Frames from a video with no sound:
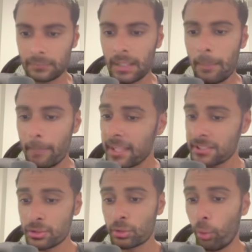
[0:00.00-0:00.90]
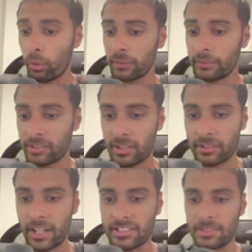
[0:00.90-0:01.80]
make it so you only reach out to your
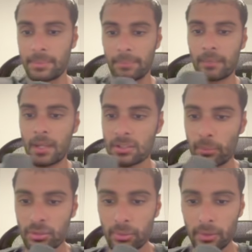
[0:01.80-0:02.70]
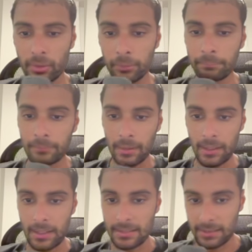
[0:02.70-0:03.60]
ICP. So what you want to do
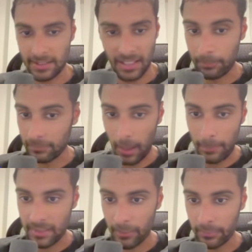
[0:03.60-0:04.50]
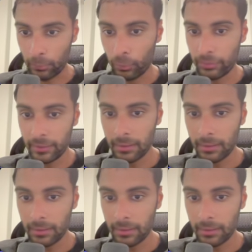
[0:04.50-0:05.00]
is, let's say I'm staying with a roofing.